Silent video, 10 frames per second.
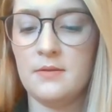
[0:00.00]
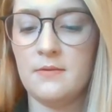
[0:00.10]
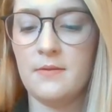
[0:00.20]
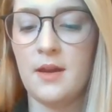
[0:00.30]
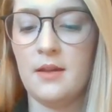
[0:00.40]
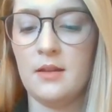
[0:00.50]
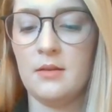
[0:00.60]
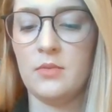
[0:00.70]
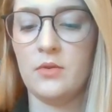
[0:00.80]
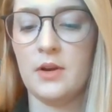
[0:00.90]
filing
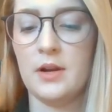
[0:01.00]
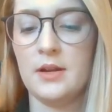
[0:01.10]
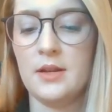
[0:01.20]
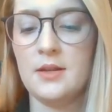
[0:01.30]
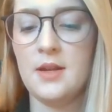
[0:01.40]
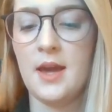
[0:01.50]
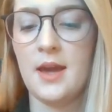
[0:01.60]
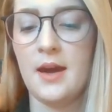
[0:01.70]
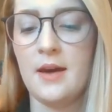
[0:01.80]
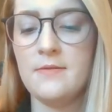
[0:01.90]
board in
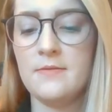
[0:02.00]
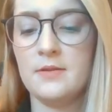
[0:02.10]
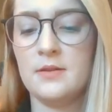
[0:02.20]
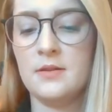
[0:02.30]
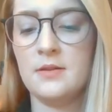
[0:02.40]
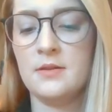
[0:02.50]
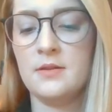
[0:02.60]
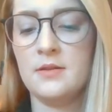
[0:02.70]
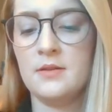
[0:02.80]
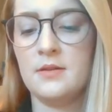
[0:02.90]
half.
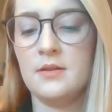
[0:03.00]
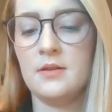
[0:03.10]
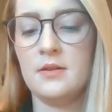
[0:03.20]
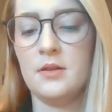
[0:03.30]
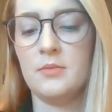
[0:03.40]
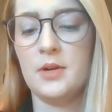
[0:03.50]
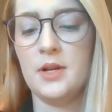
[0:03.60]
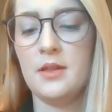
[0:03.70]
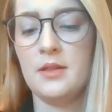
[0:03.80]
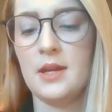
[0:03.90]
They're pretty
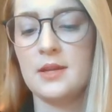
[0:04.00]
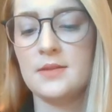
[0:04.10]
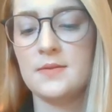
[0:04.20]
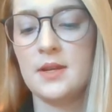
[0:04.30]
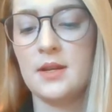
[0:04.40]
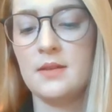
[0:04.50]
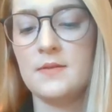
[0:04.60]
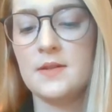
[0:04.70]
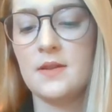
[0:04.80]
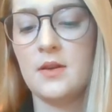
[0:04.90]
thick, so it's kind of a
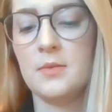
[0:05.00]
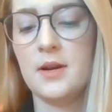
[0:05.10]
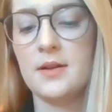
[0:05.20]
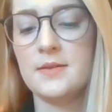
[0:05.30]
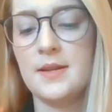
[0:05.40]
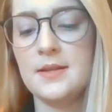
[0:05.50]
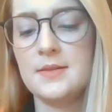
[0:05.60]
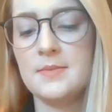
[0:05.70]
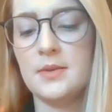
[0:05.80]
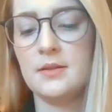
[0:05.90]
slow process, but